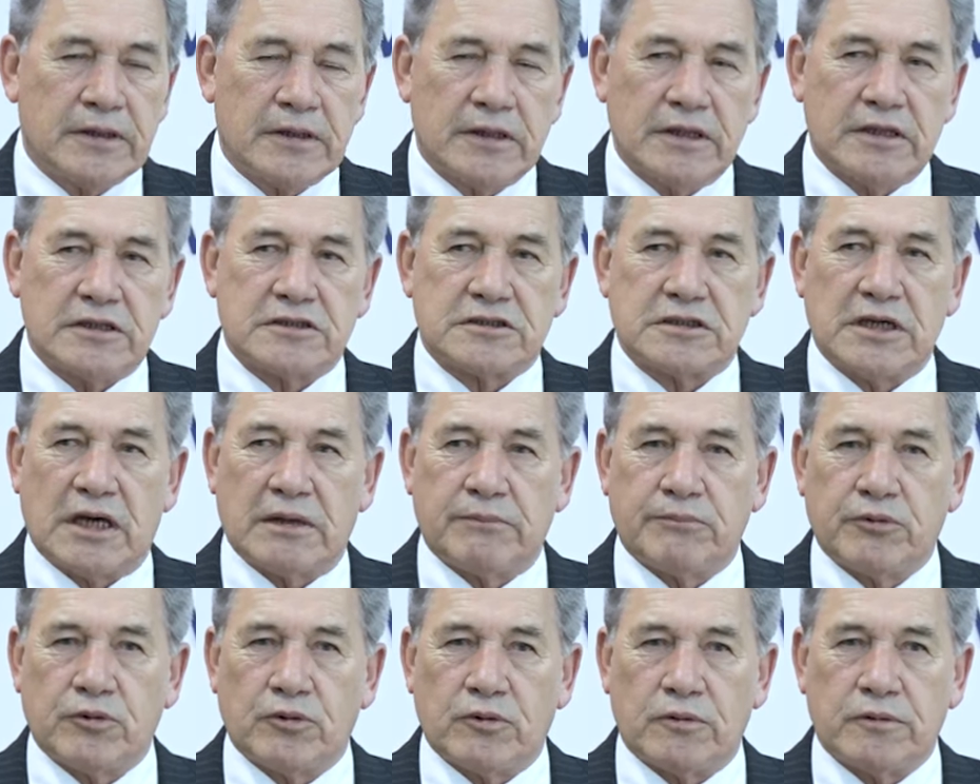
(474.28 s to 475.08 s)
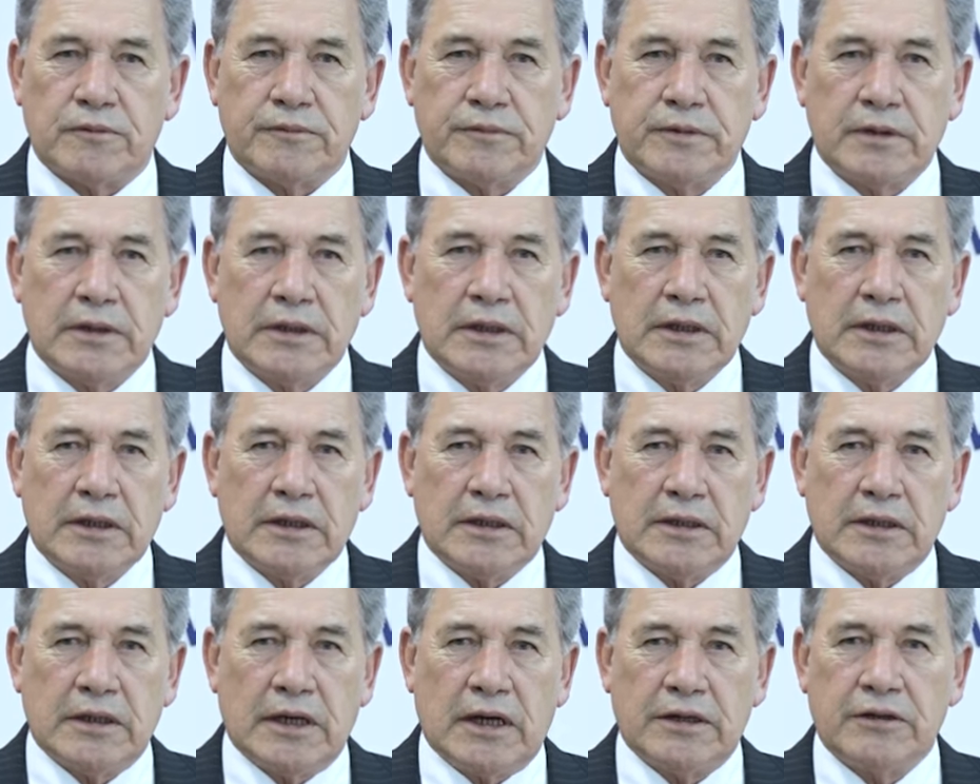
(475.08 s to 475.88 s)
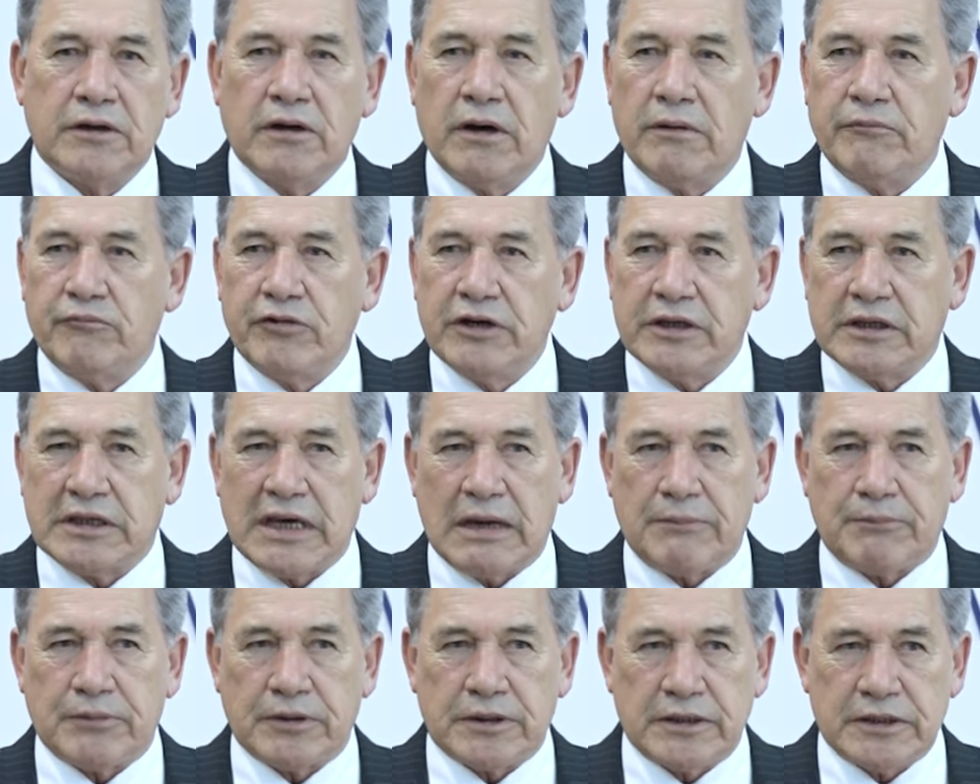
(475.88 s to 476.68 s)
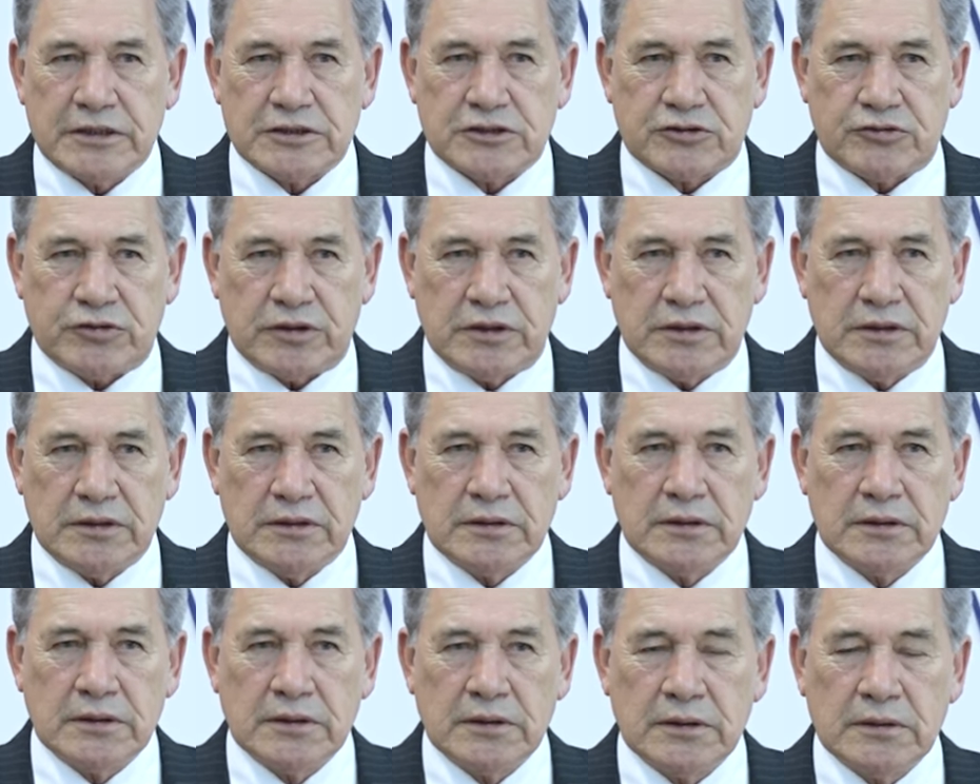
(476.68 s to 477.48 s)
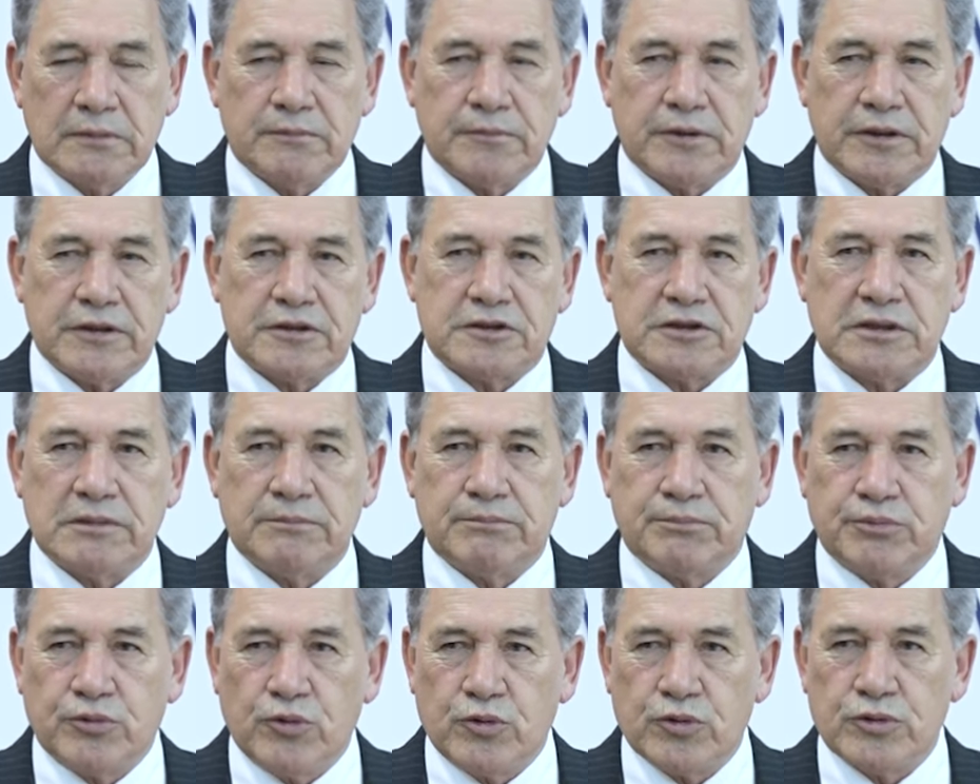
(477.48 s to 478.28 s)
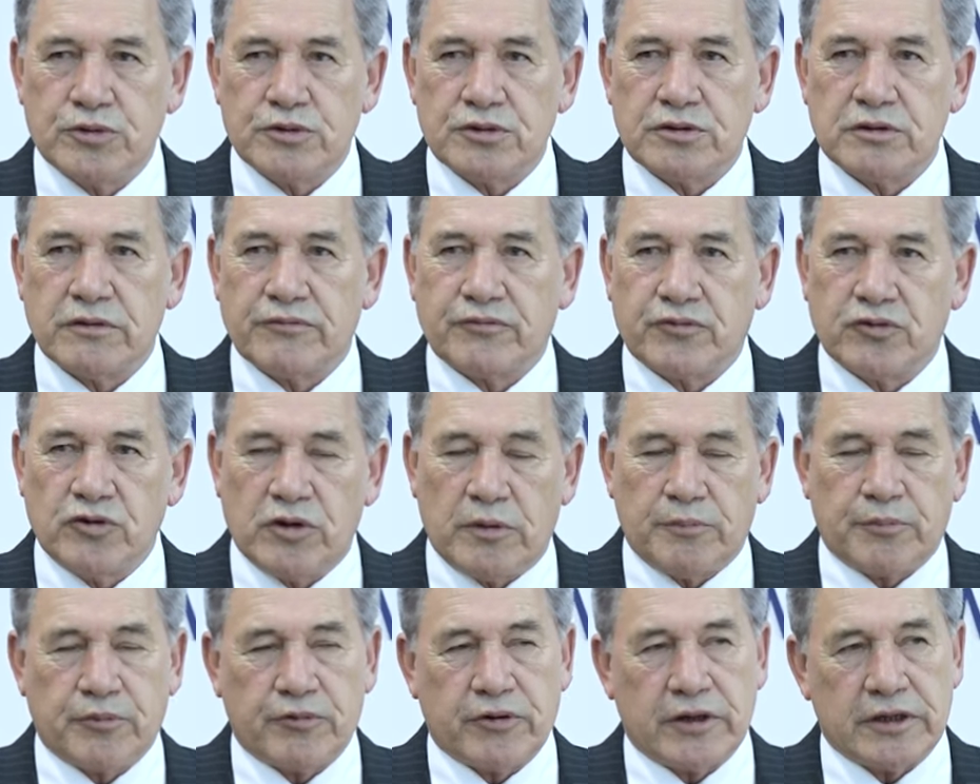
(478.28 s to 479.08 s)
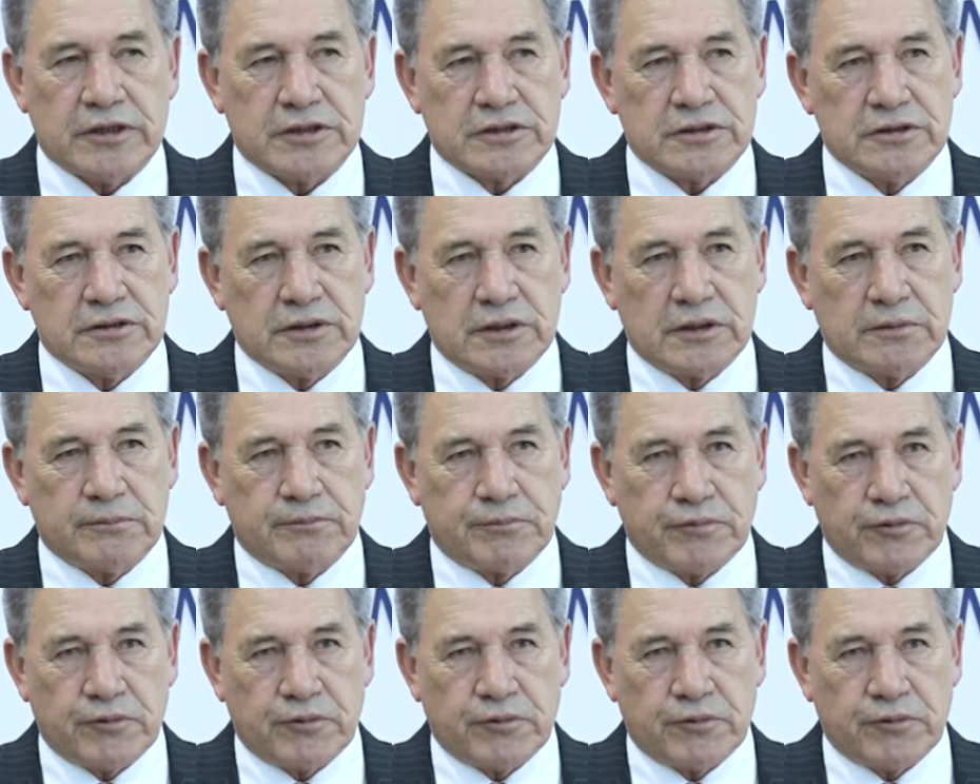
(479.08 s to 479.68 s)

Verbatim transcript: Istanbul. Now, I know I'm recapping history, but it's the importance of cooperation and